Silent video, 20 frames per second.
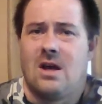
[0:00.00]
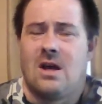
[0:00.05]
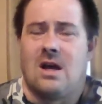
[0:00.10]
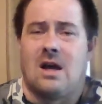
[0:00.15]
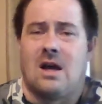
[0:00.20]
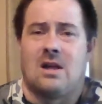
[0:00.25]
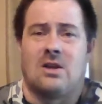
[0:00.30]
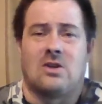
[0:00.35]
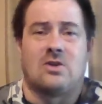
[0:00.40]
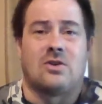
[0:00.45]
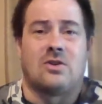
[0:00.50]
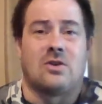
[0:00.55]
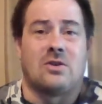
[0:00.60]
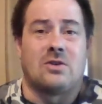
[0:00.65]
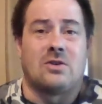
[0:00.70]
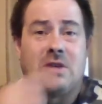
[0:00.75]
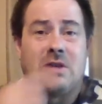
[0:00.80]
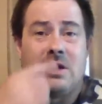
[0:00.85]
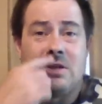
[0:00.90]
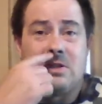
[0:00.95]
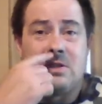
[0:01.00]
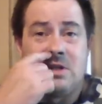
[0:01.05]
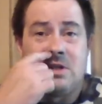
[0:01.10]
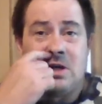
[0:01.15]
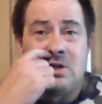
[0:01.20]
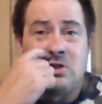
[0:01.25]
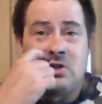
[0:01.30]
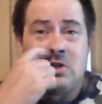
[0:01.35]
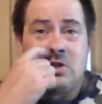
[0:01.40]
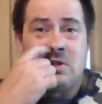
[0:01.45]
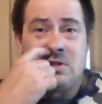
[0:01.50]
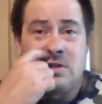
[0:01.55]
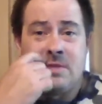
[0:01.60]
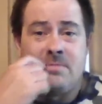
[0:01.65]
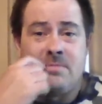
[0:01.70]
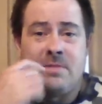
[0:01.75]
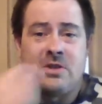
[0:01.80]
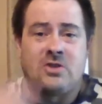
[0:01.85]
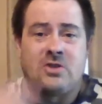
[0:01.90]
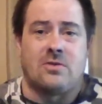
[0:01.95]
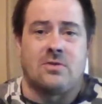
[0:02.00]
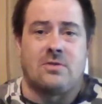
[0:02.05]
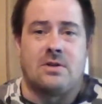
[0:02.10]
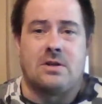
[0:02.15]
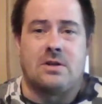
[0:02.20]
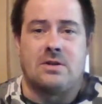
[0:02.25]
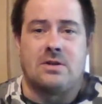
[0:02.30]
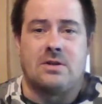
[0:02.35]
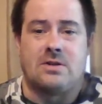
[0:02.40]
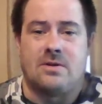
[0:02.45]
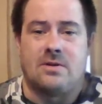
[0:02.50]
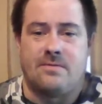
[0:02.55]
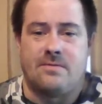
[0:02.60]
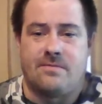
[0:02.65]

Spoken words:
And the shirt says Dungeons and Mysteries.